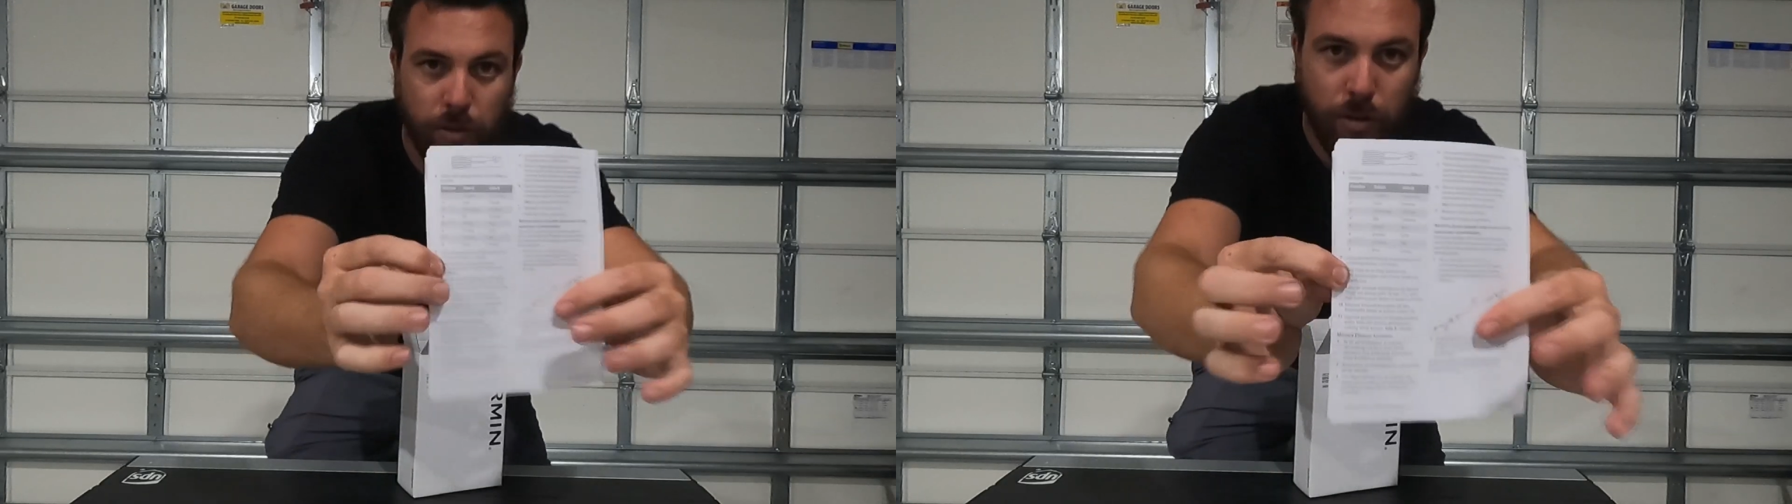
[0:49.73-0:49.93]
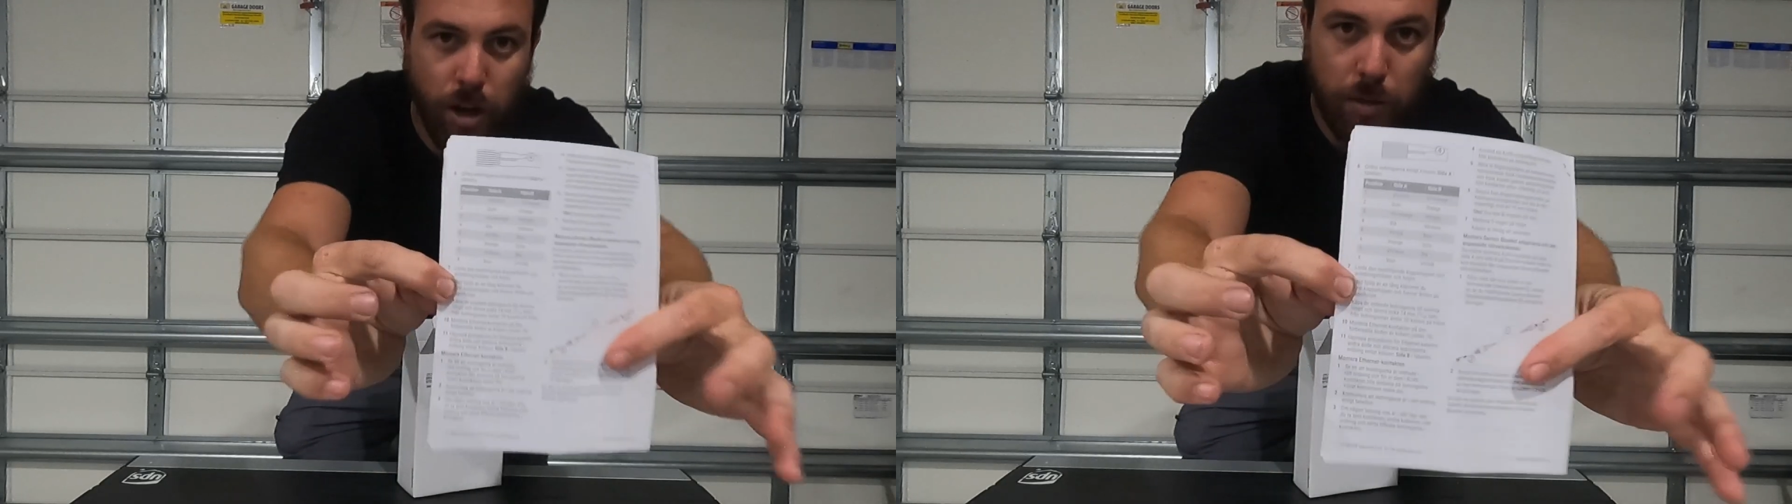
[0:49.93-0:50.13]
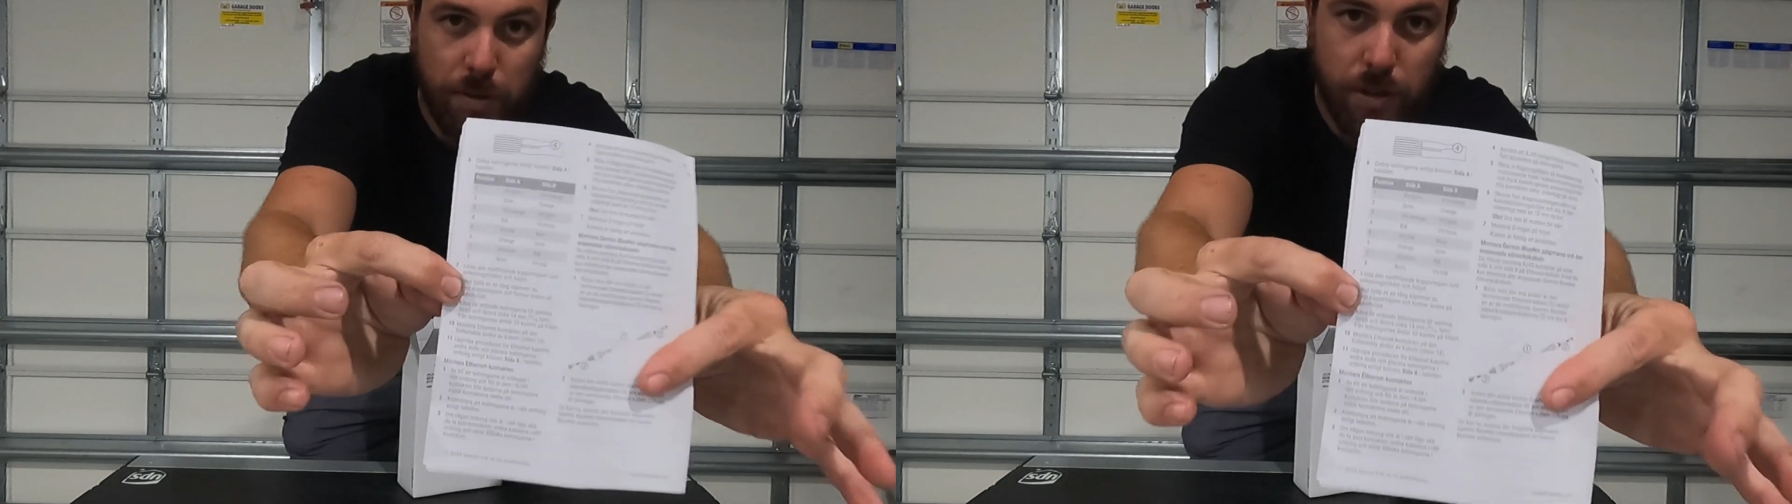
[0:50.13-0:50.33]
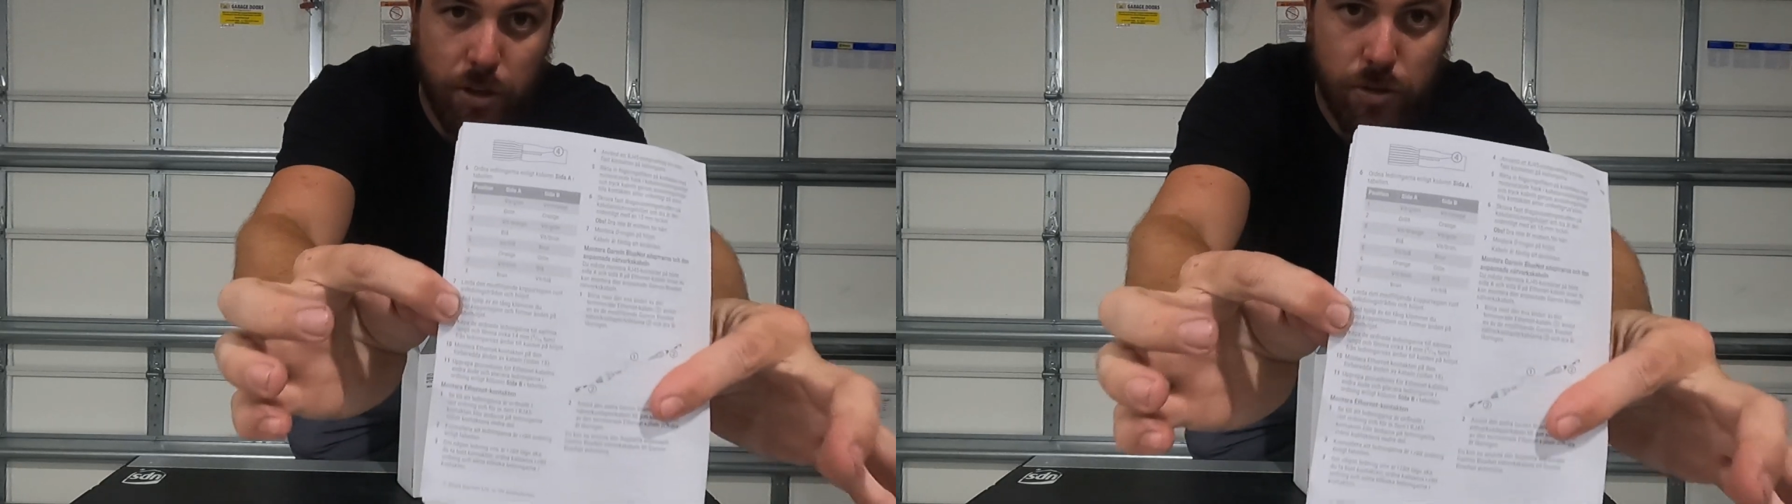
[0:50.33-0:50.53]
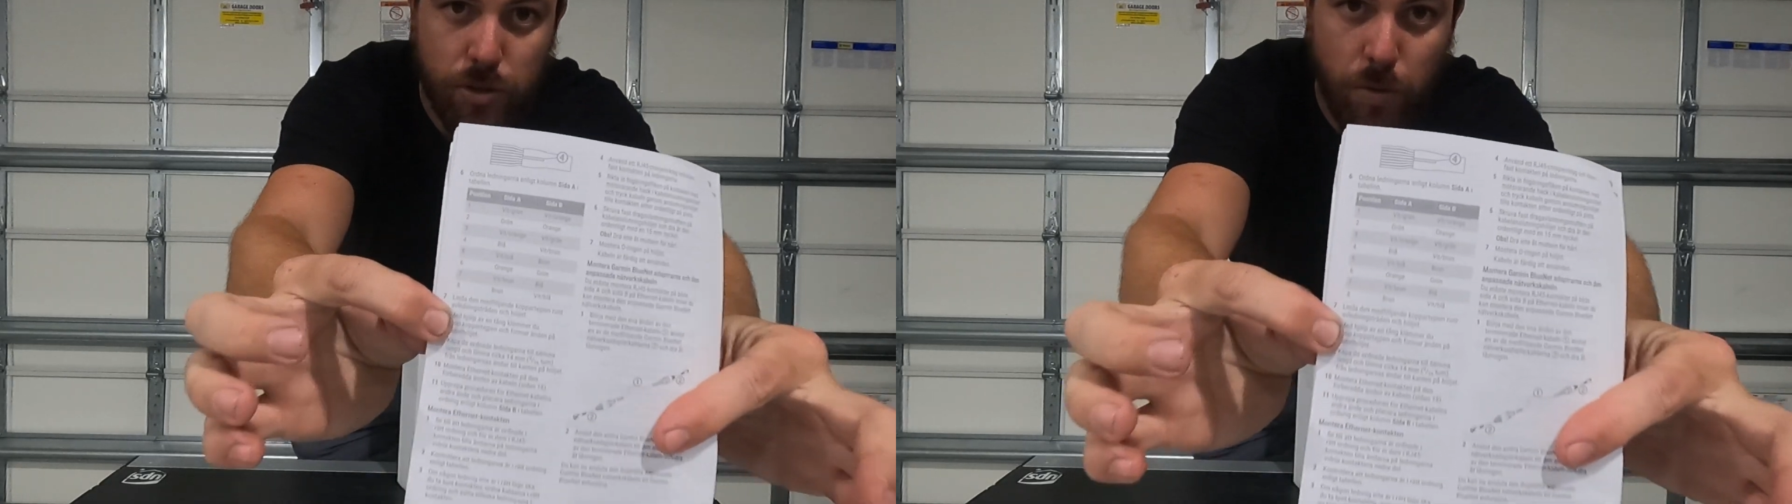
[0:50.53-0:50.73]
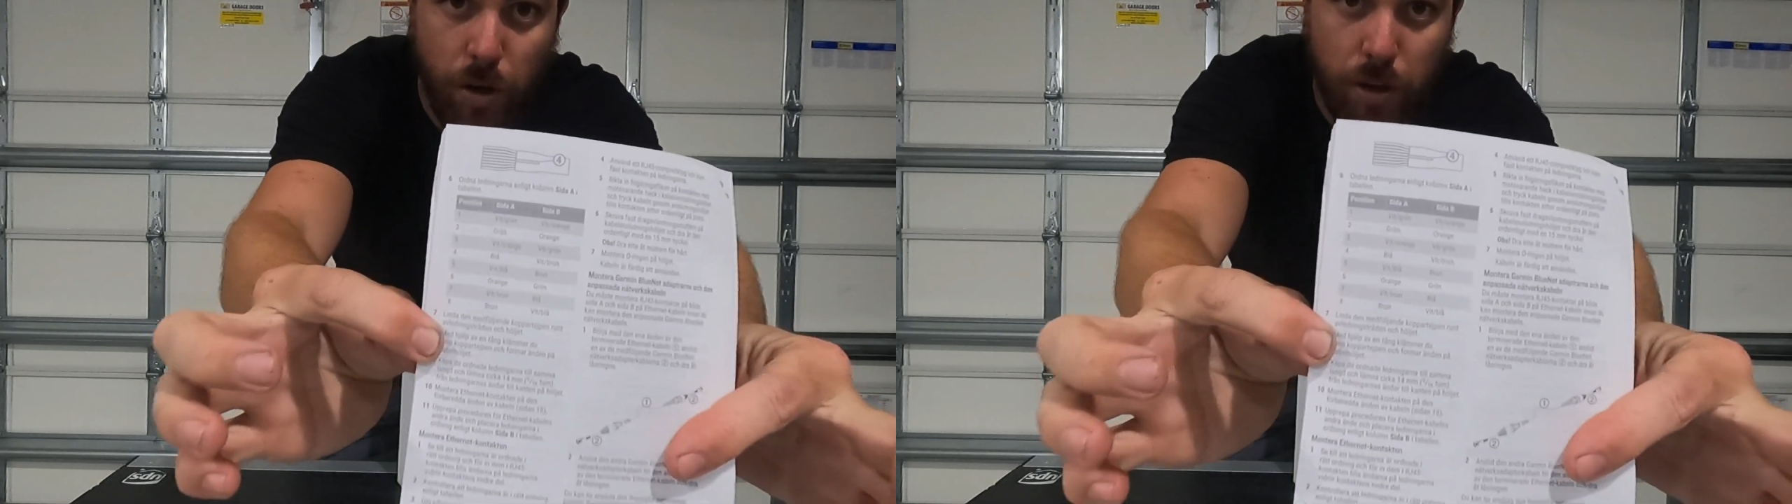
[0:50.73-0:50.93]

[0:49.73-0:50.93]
in their documentations on